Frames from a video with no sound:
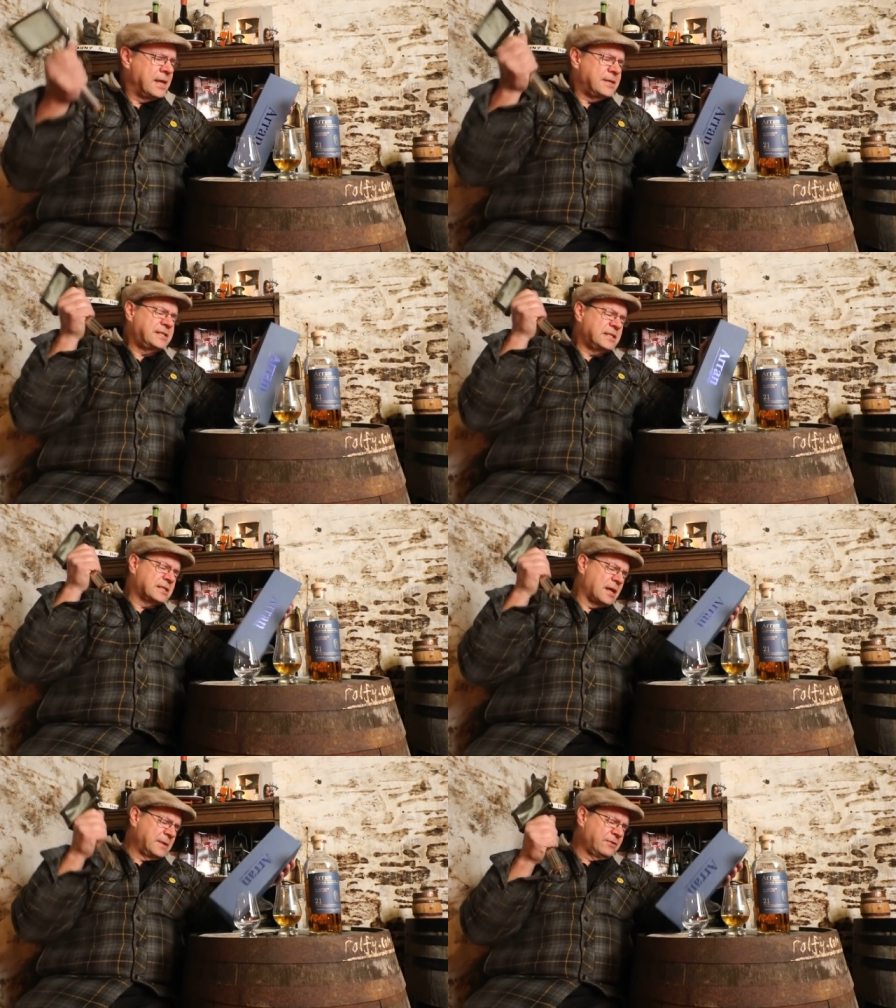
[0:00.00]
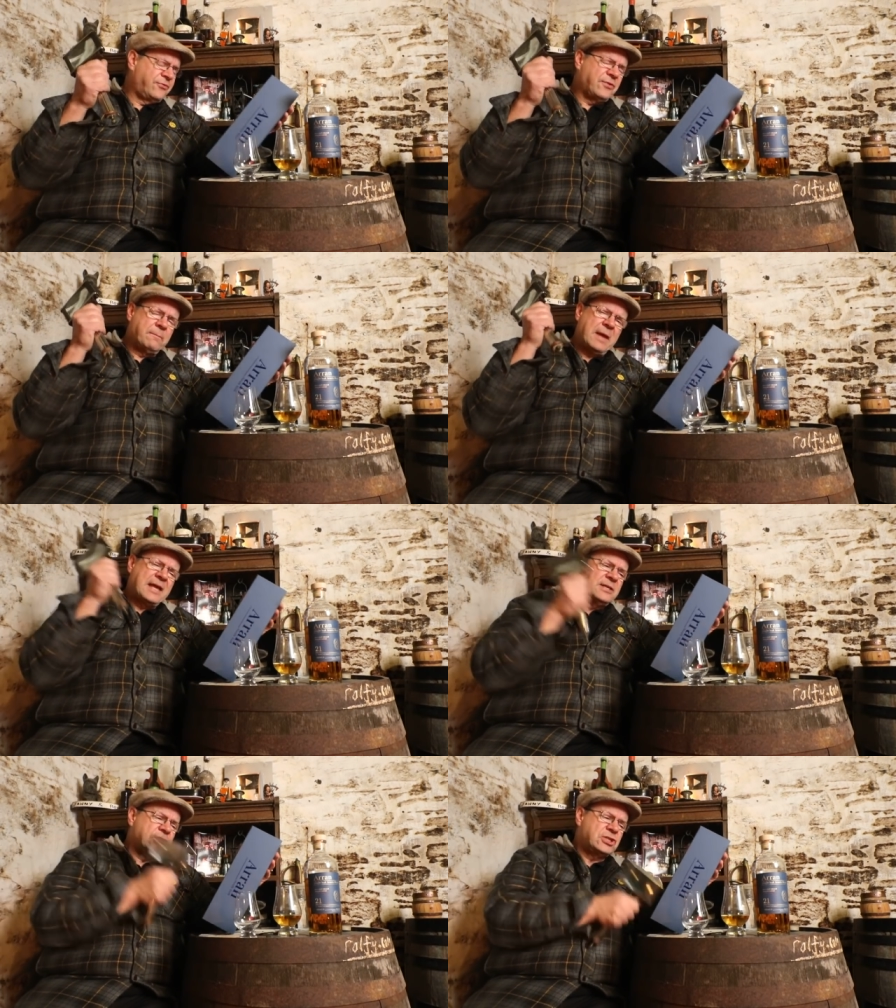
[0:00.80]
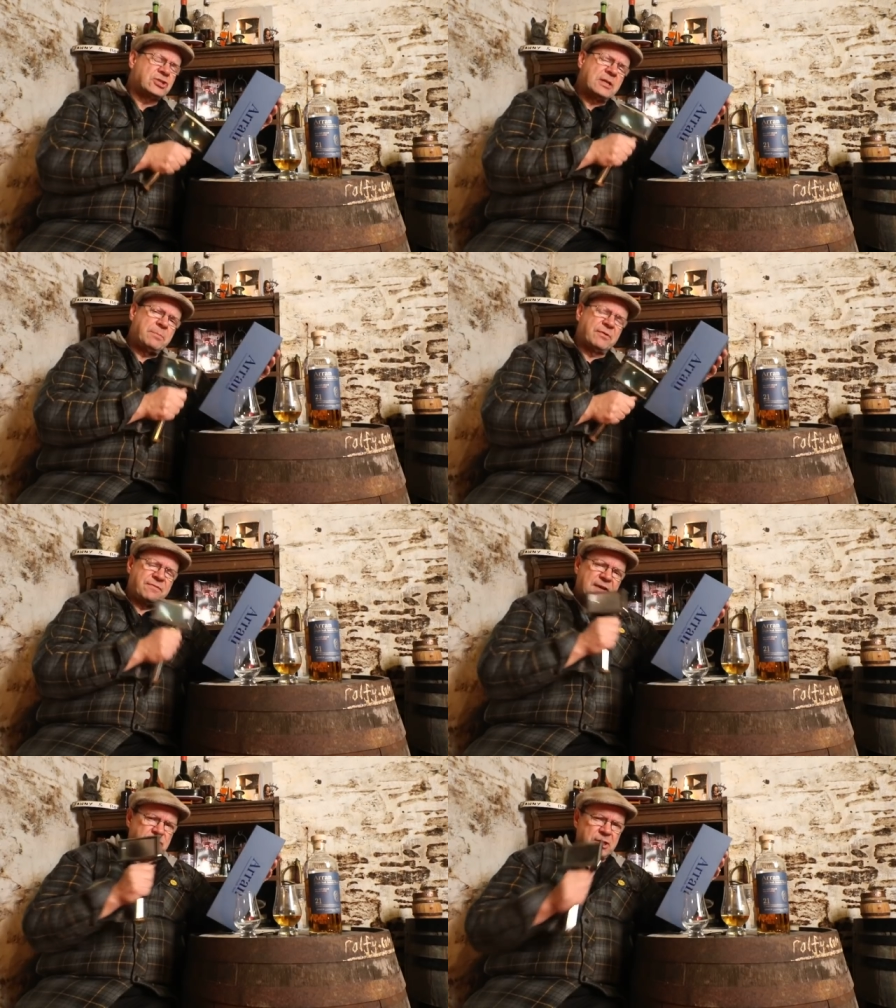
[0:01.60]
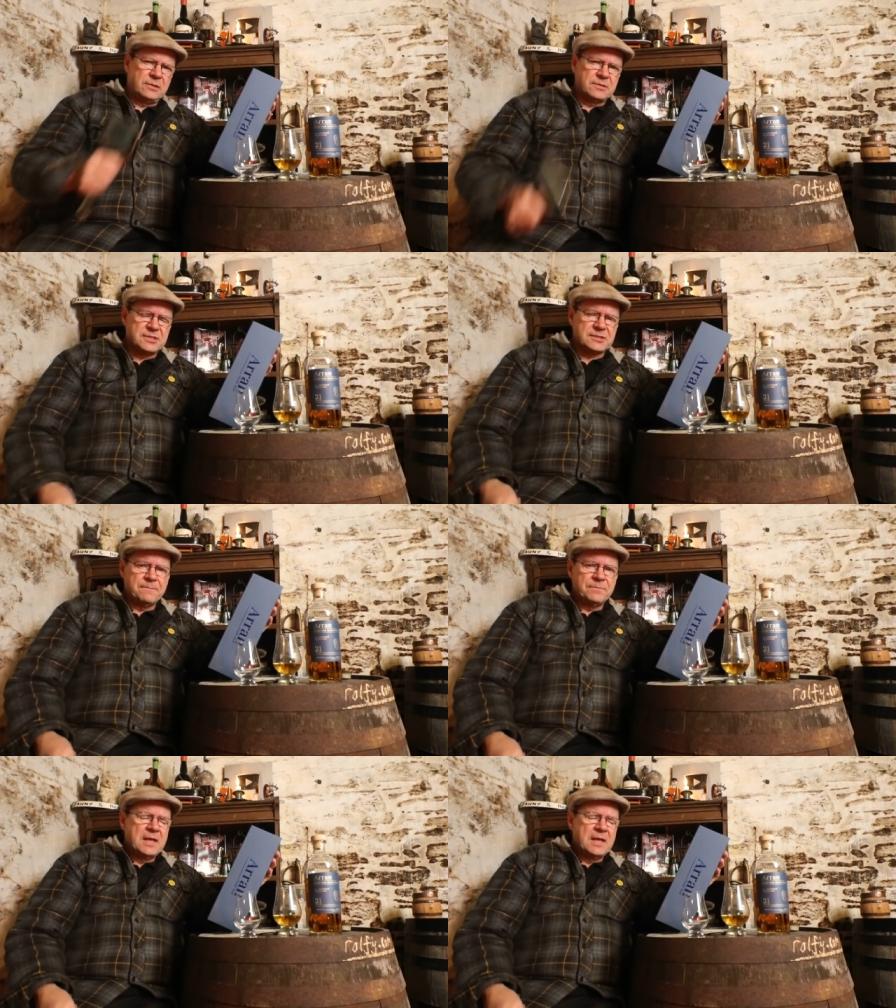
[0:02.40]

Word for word: This is coming from industry professionals.